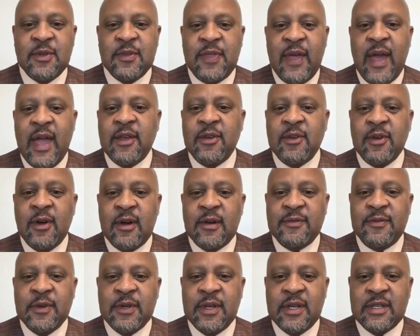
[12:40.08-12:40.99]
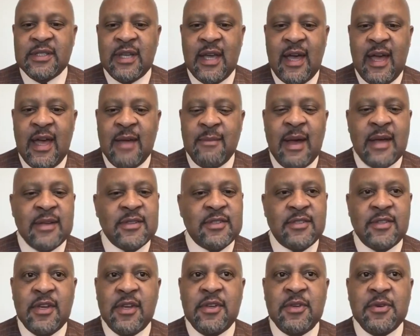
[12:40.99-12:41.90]
So thank you all for your time.
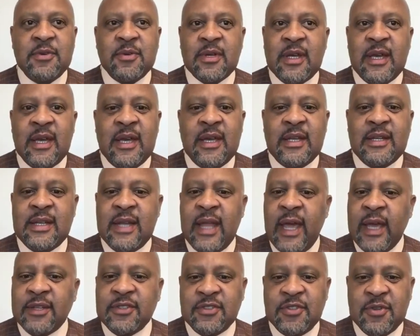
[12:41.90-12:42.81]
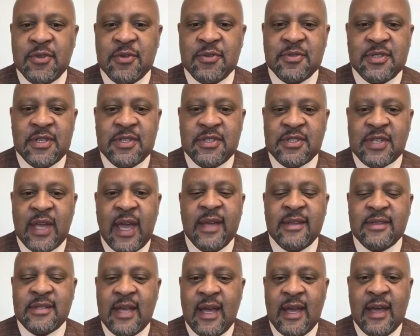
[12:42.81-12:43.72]
I'll see you again next Tuesday,
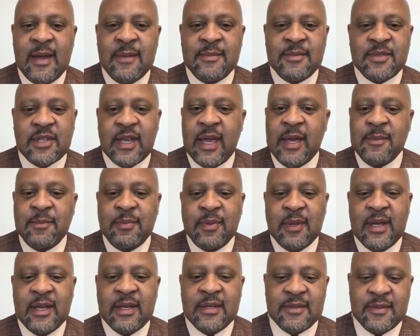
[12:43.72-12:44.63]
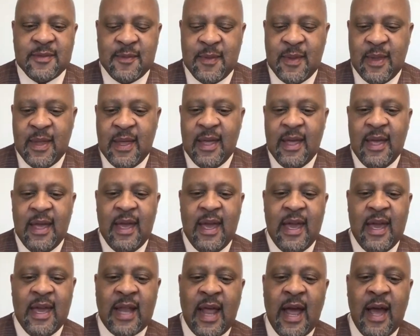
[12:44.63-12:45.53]
same time, same place.
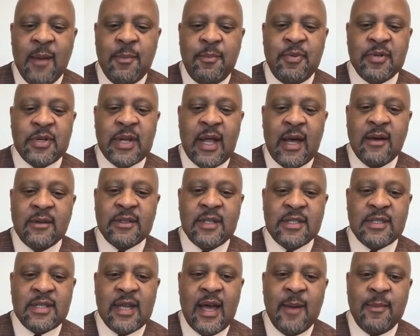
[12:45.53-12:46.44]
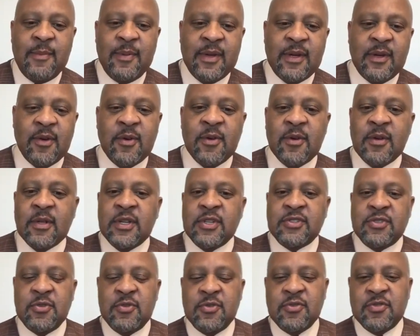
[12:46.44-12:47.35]
And I'll put out the topic
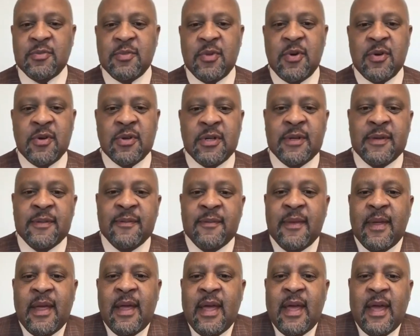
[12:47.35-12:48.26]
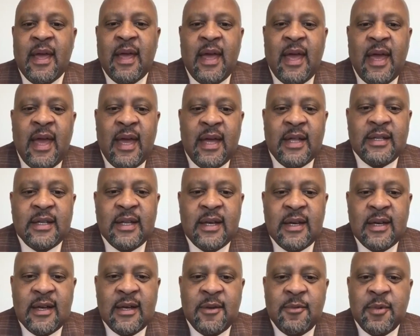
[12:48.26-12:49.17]
early Tuesday morning.
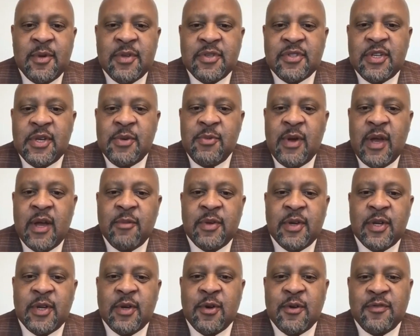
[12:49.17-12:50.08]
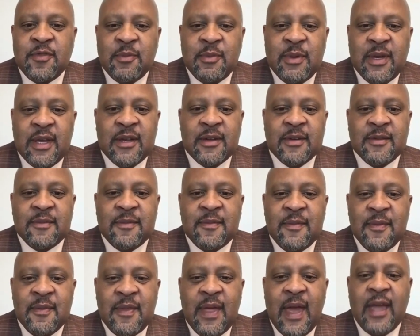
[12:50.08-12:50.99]
And uh, we'll see where we go from here.
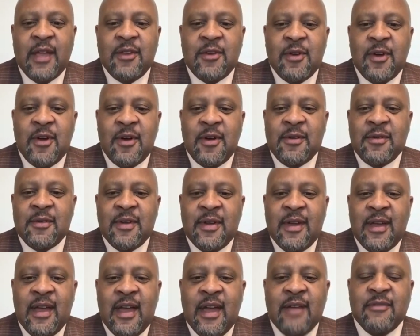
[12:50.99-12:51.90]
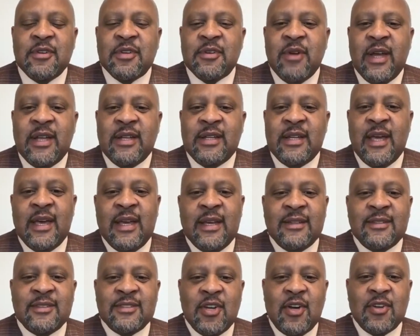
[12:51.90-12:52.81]
Thank you all. Have a great
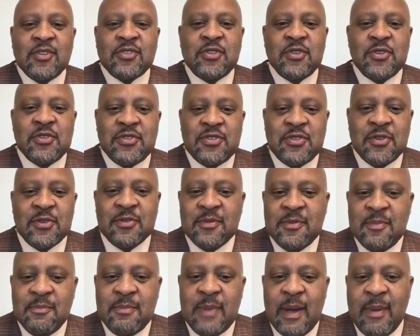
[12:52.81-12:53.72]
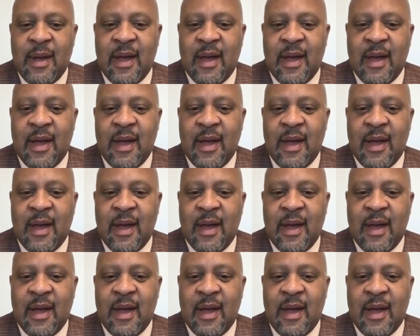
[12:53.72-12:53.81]
day. Talk to you soon.